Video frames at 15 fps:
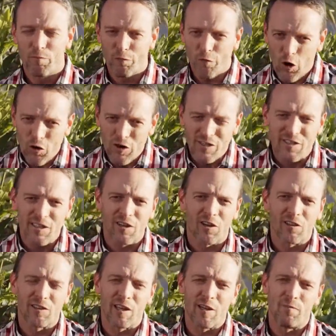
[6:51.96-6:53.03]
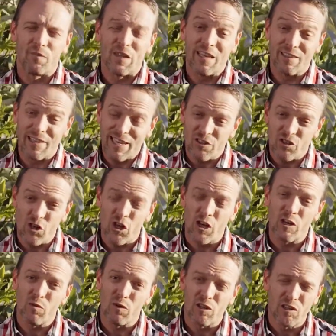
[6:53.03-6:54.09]
focusing on them in their
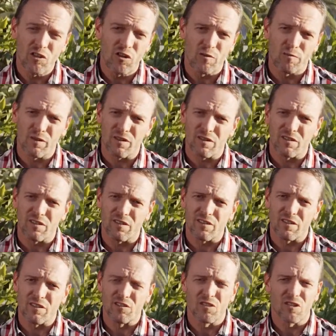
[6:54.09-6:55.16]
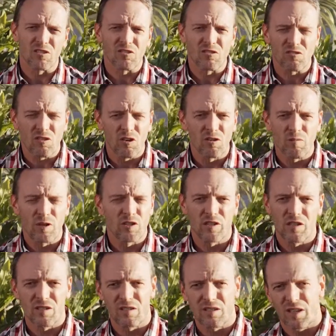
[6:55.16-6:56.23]
journey within your business is just so much
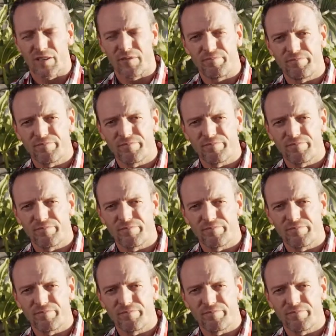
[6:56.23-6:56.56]
easier.